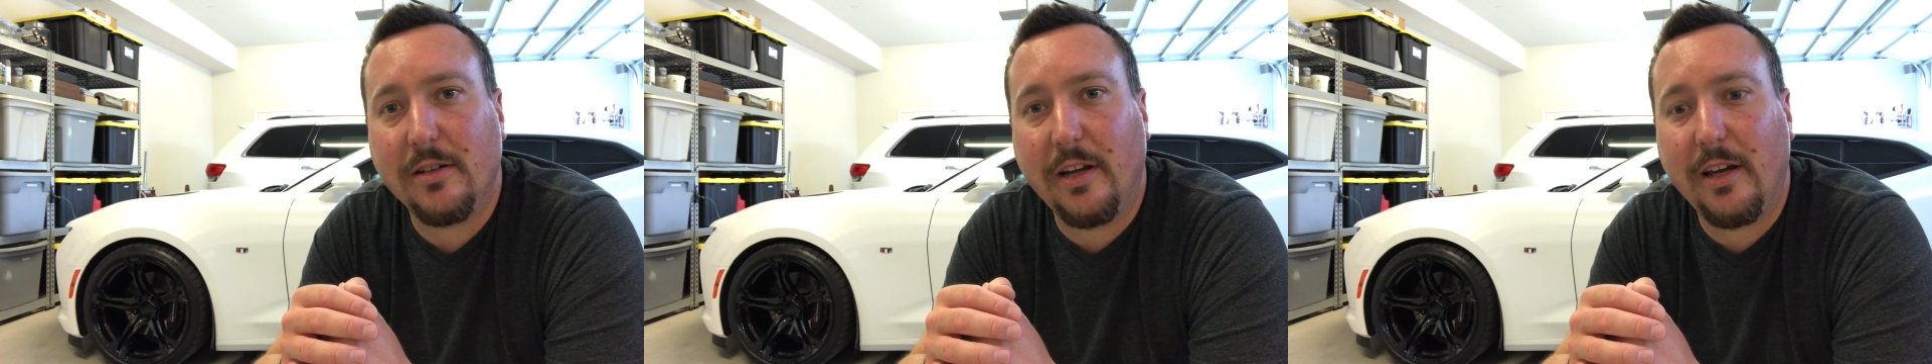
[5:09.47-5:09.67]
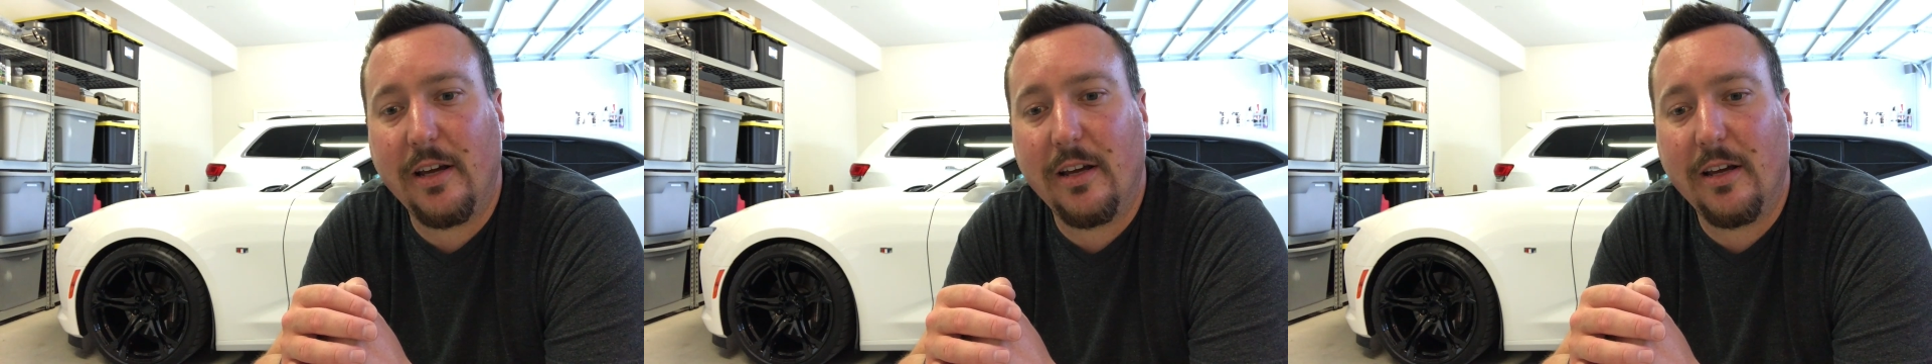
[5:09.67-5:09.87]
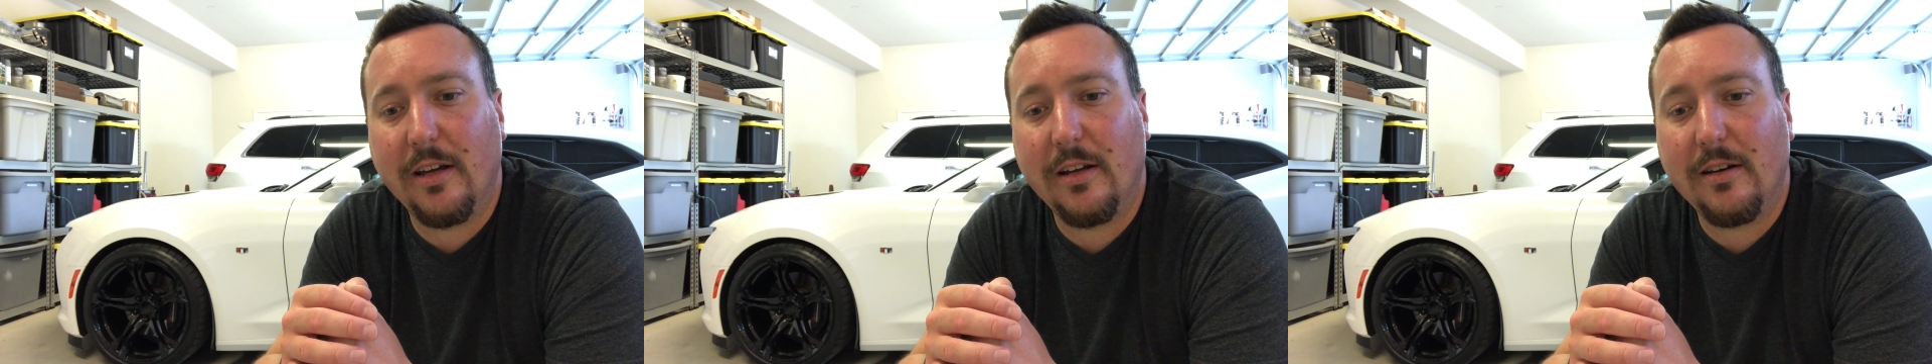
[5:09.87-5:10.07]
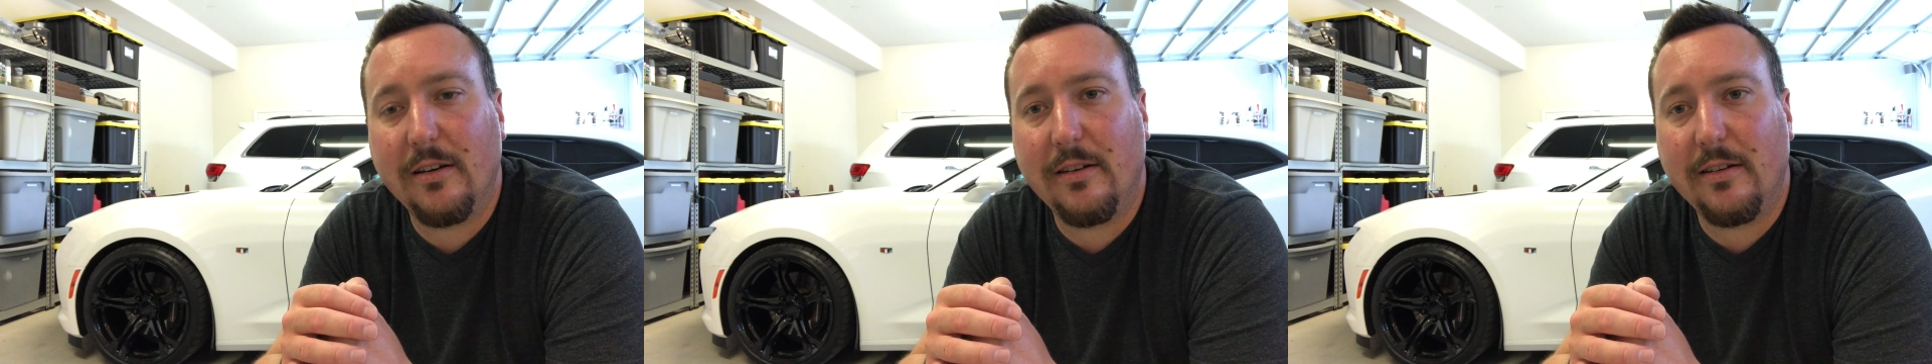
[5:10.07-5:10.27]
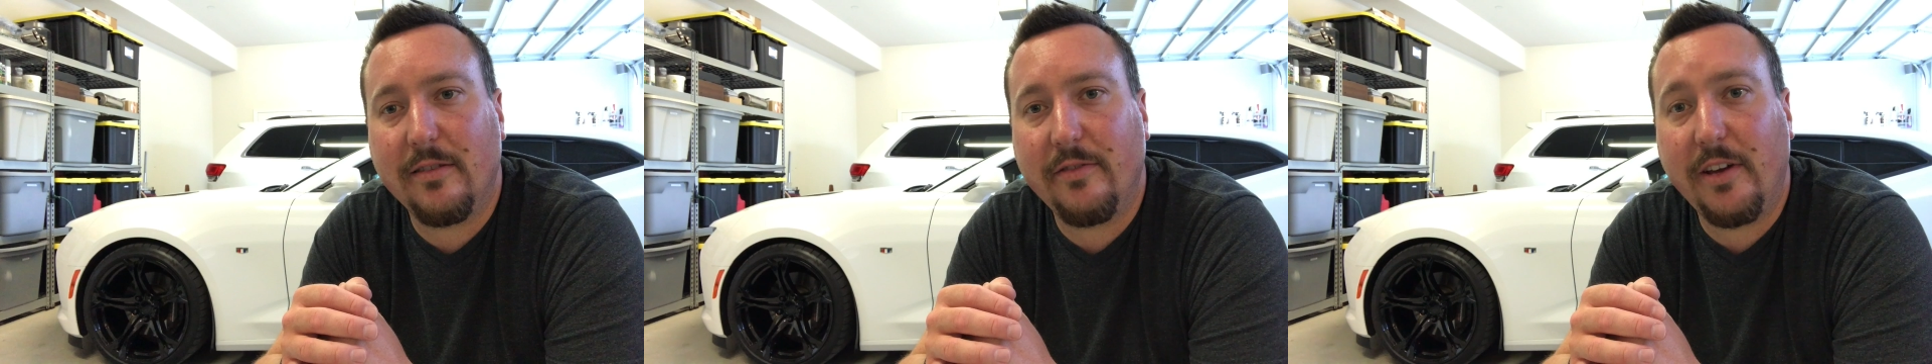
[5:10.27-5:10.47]

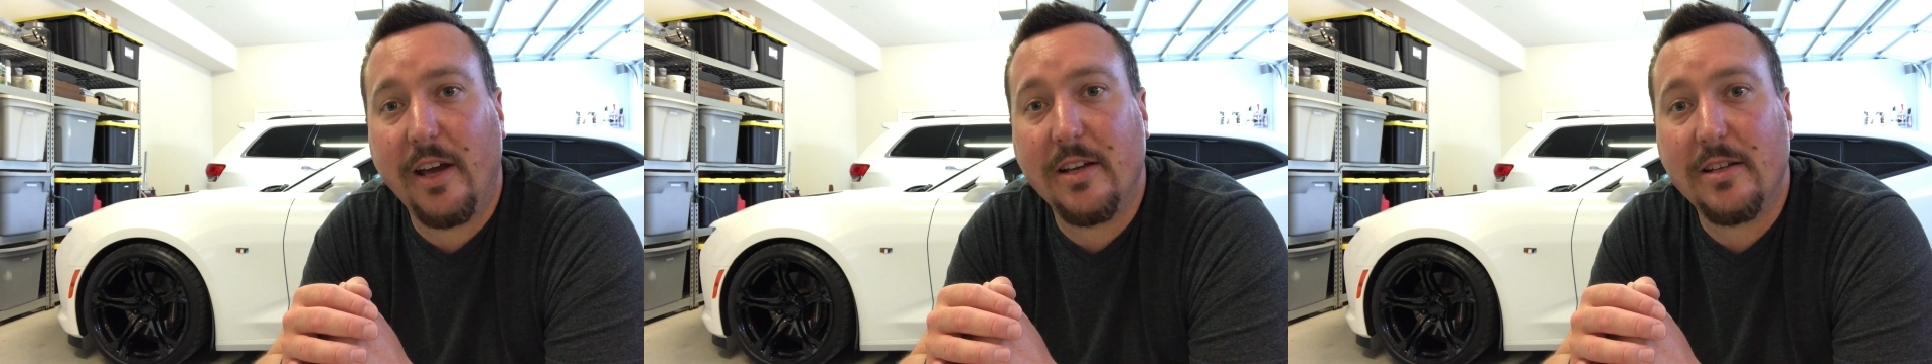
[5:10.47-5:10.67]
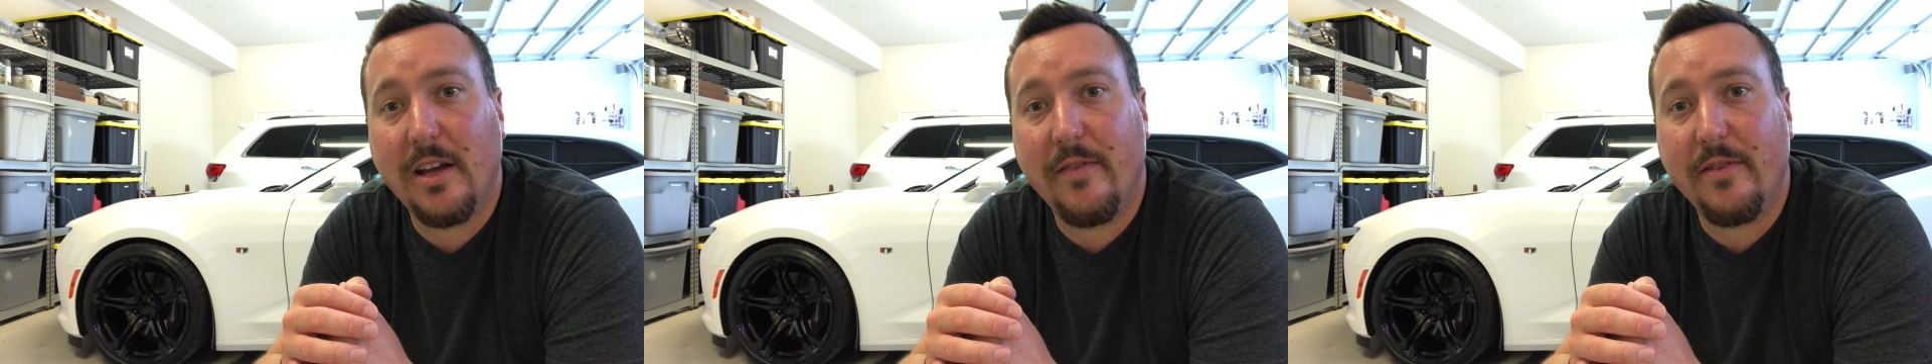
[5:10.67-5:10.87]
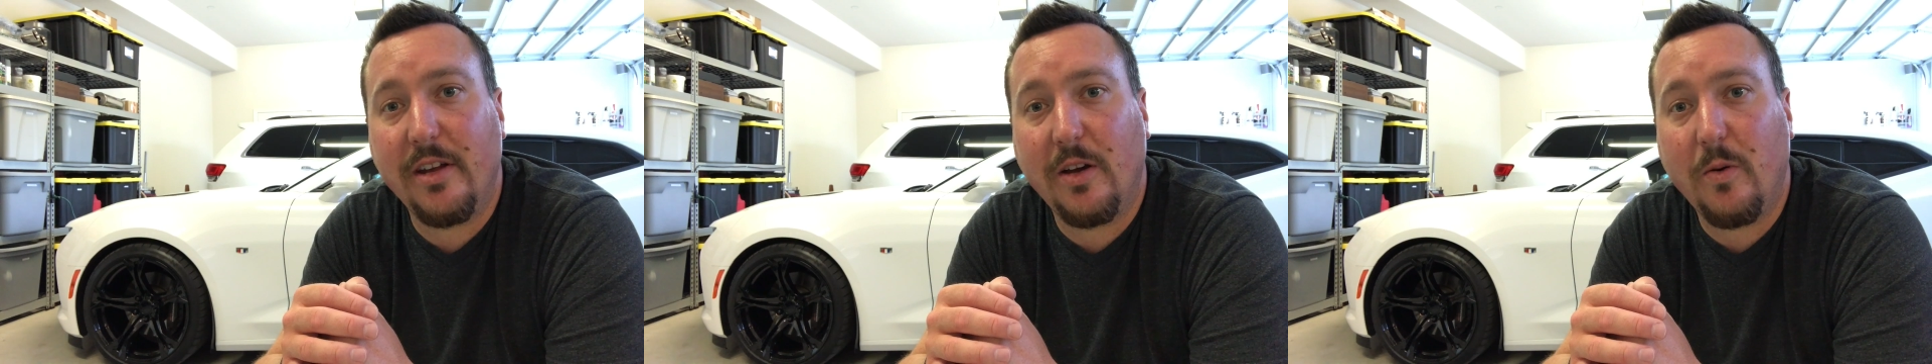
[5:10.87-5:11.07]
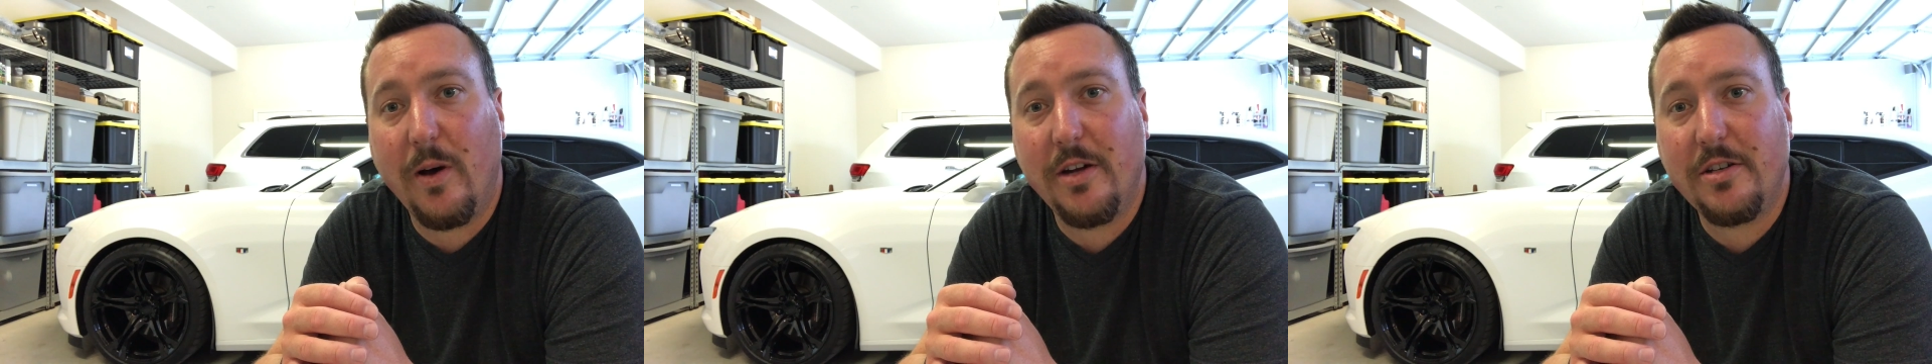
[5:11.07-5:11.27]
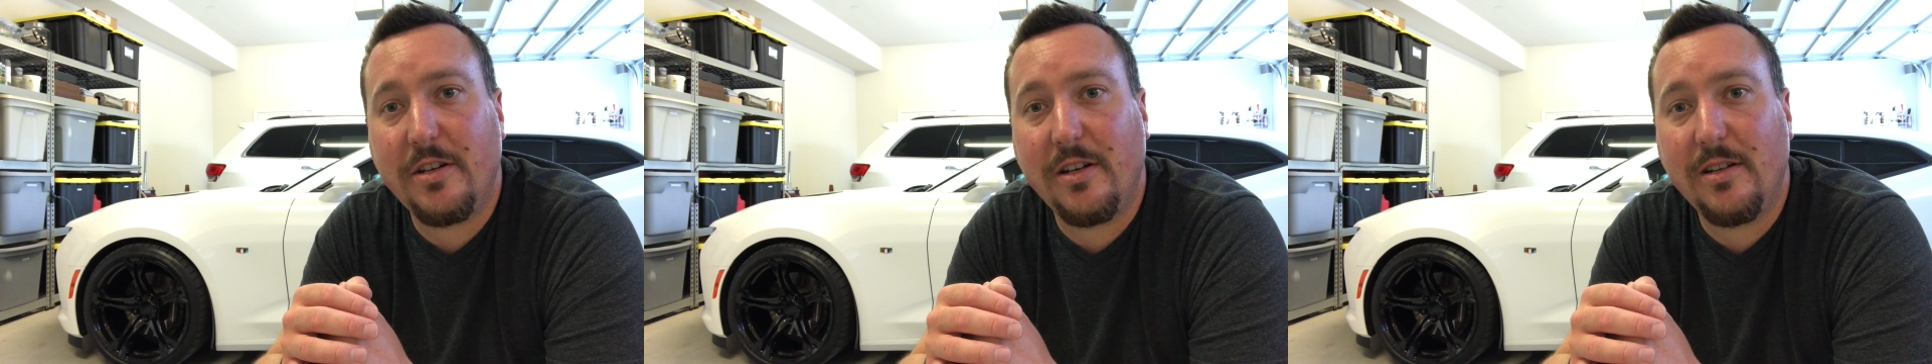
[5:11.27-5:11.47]
And if you guys have any
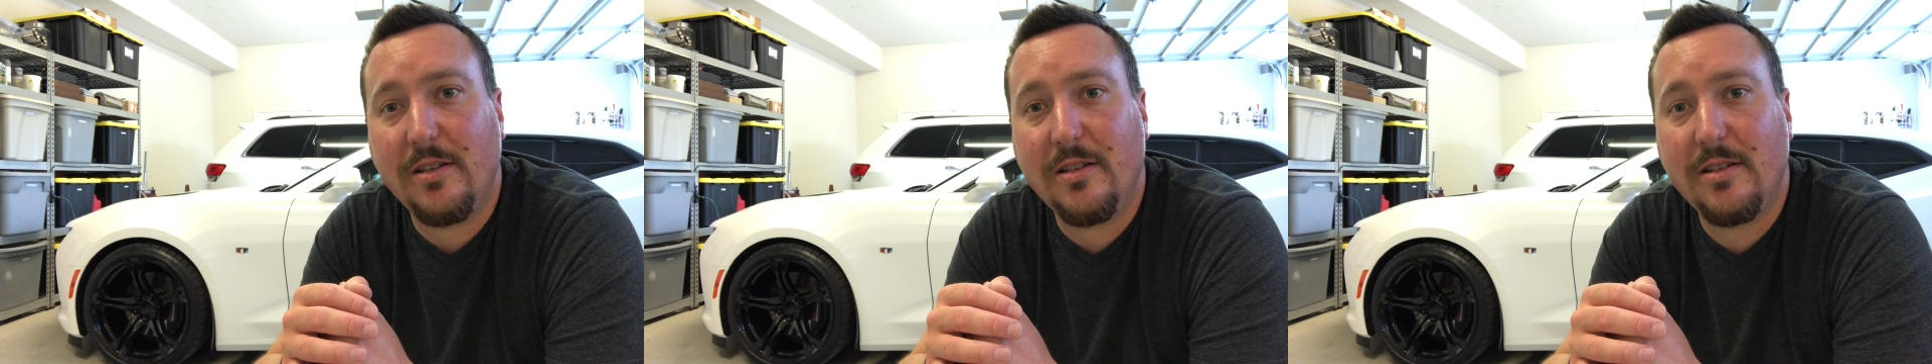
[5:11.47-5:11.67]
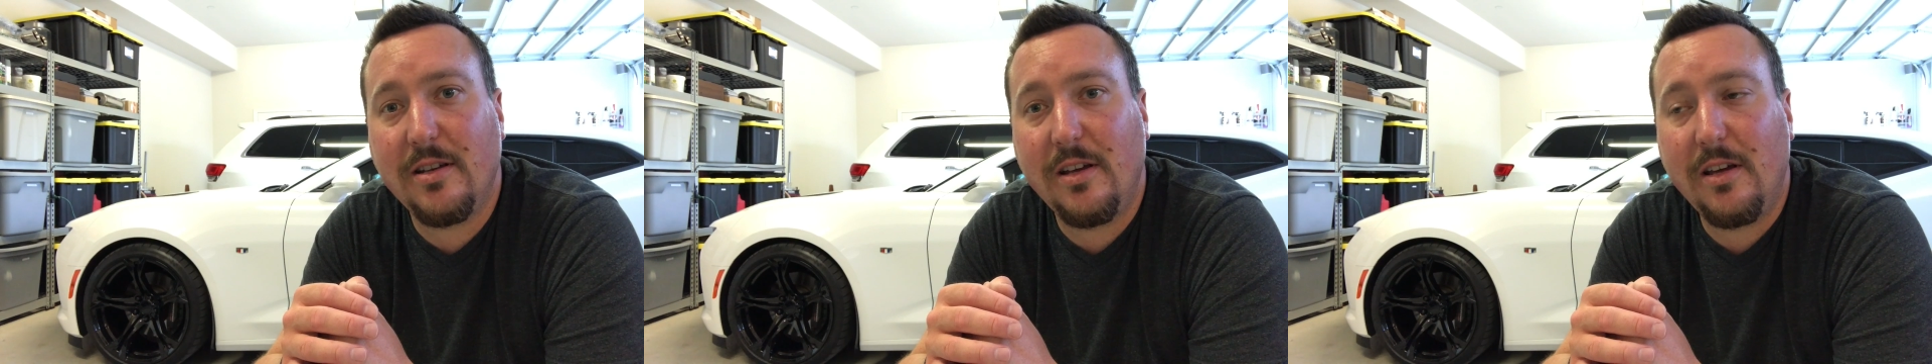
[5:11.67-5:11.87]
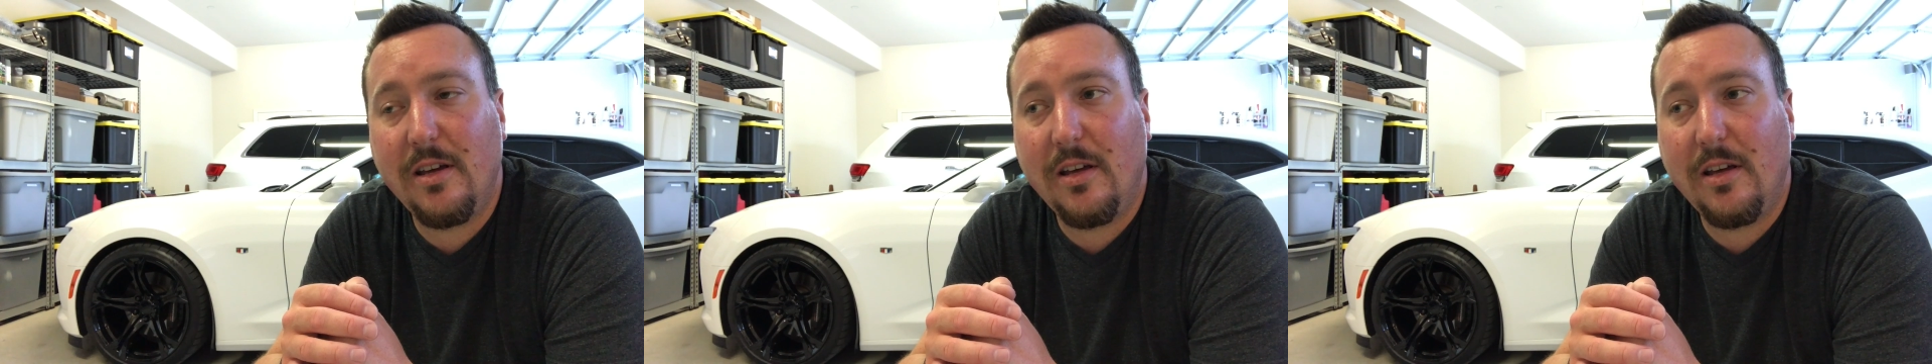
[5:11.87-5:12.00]
questions,